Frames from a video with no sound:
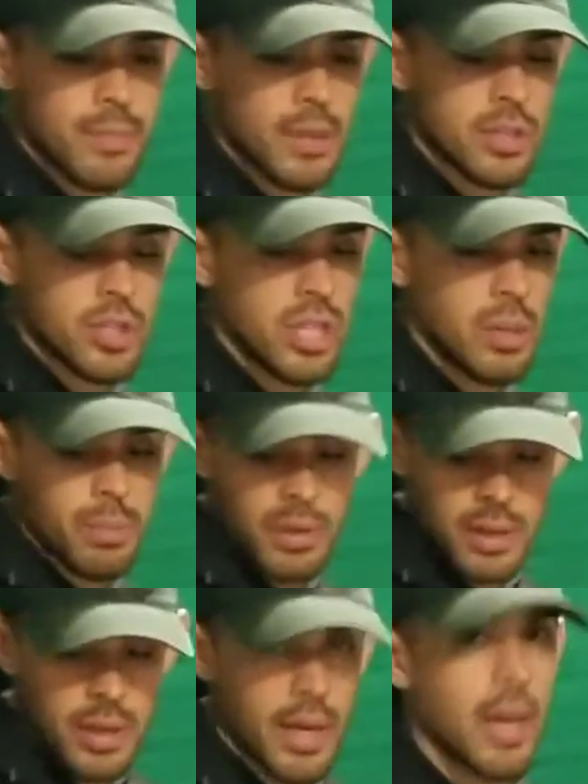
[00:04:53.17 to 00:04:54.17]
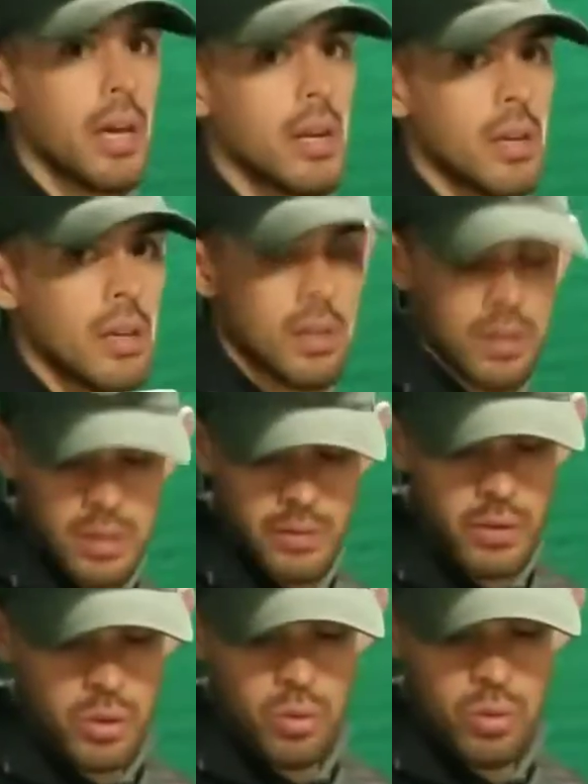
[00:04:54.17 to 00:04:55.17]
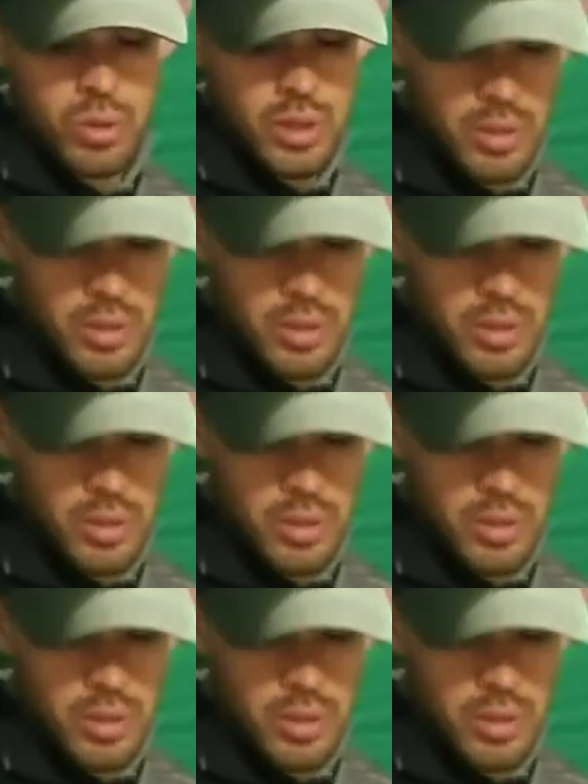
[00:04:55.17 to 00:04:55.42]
It's cheap. And if you use it,